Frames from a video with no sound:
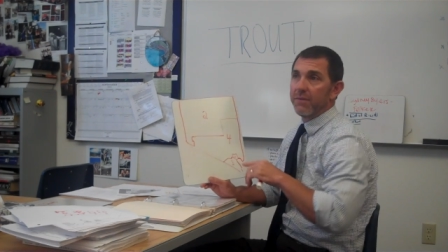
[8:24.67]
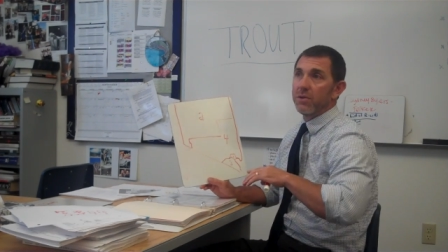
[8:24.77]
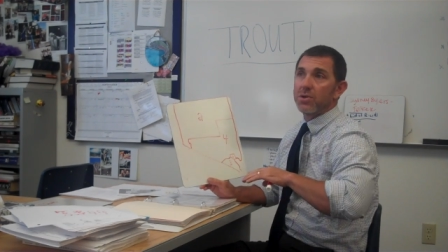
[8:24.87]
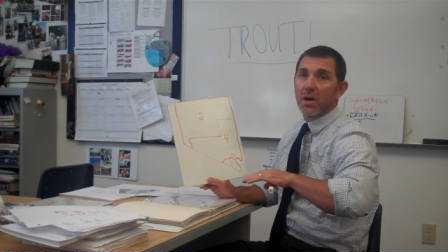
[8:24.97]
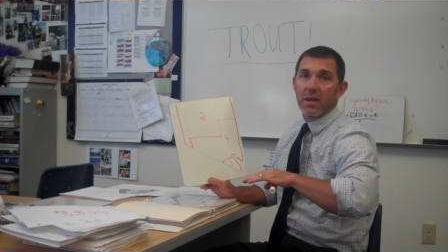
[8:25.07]
If
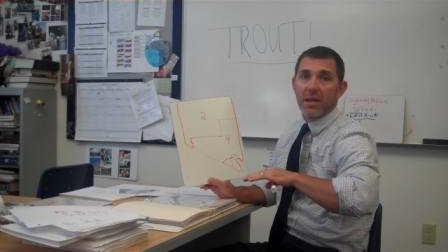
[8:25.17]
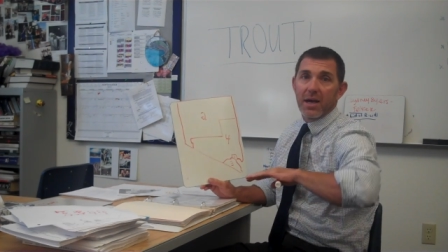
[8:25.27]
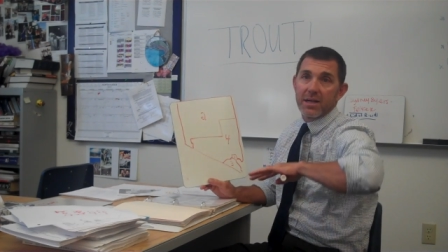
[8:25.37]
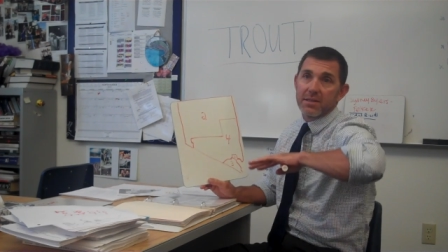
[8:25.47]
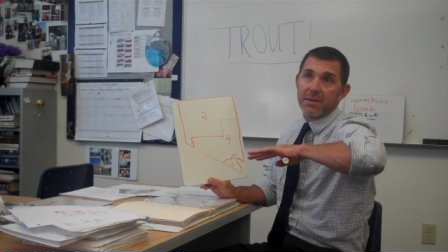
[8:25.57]
you draw
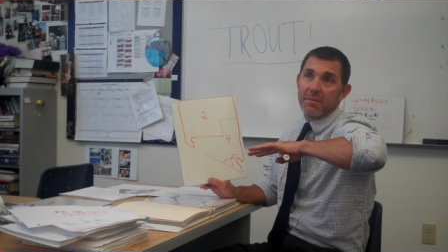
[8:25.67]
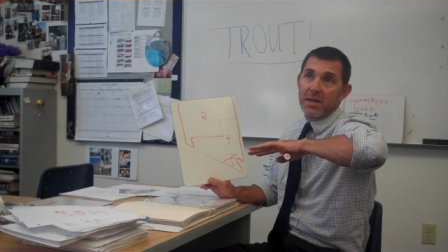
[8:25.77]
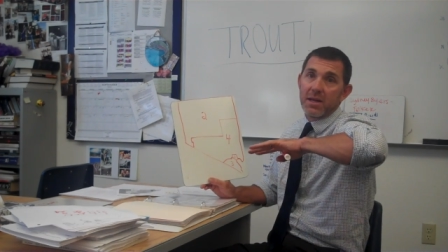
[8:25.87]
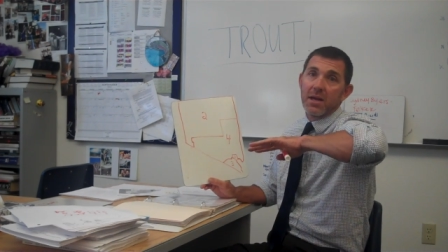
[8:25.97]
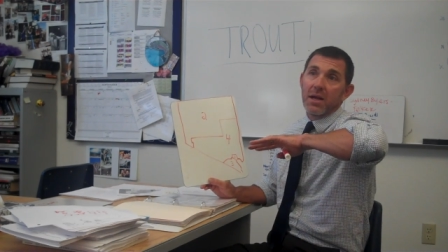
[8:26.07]
lines that
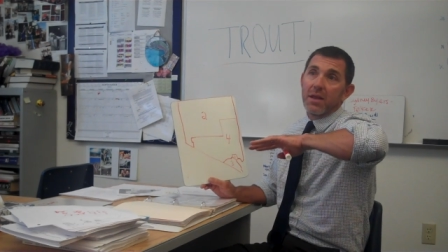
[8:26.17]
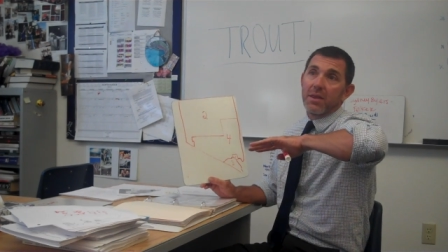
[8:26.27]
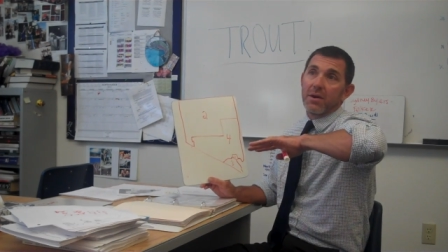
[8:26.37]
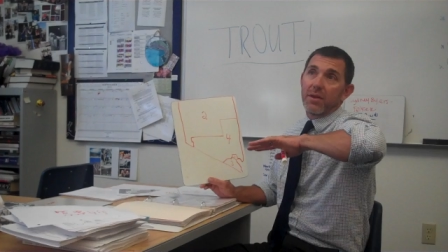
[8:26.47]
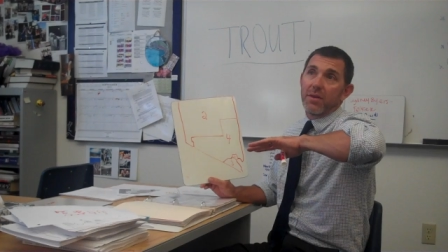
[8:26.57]
mean they're,